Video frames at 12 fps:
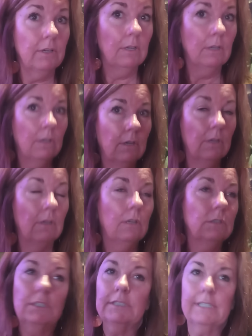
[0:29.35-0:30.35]
Mm -hmm.
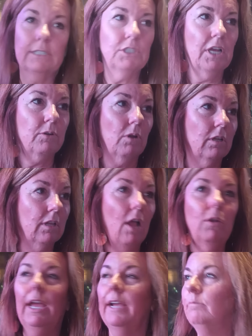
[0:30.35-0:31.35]
Just in general.
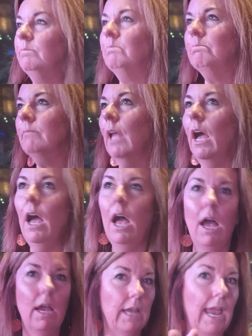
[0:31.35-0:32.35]
Okay,
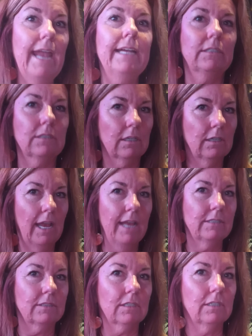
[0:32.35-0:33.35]
uh, eight.
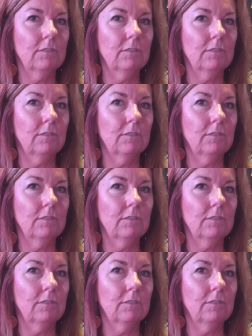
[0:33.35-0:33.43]
Eight.